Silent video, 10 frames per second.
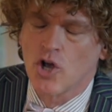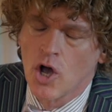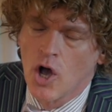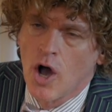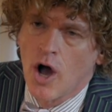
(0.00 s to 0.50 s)
the
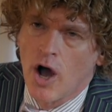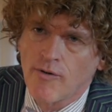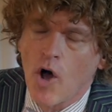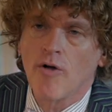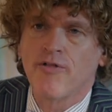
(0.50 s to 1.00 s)
abundance of,
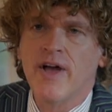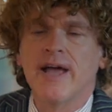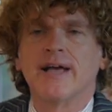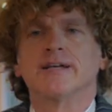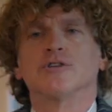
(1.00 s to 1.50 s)
all
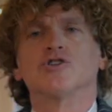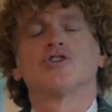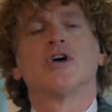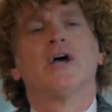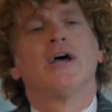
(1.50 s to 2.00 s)
things, all
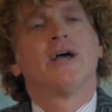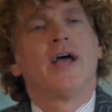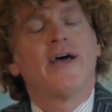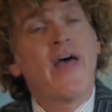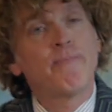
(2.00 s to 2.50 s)
things
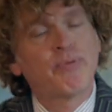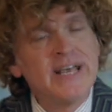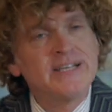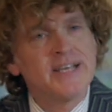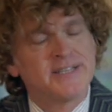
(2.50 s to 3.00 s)
and that
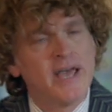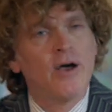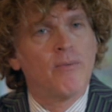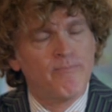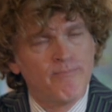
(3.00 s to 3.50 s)
pleases
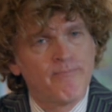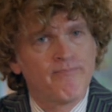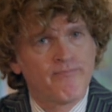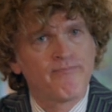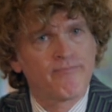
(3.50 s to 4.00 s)
him
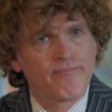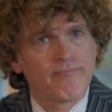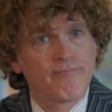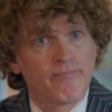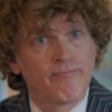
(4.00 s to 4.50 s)
yes.